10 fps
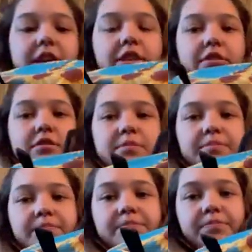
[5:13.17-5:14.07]
ears.
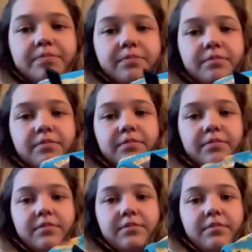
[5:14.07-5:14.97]

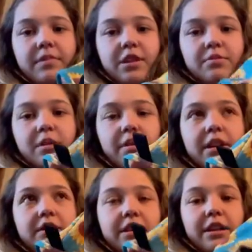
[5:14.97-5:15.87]
These will go on
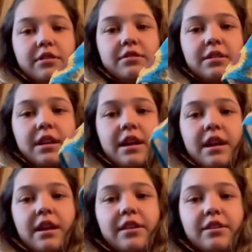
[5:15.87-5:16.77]
his ears.
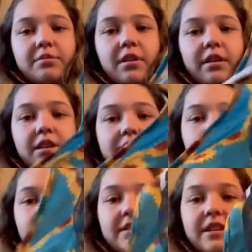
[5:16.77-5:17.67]
This will go on his
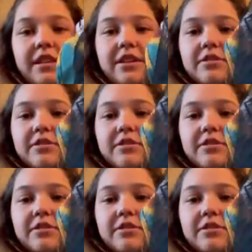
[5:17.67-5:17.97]
face, and these are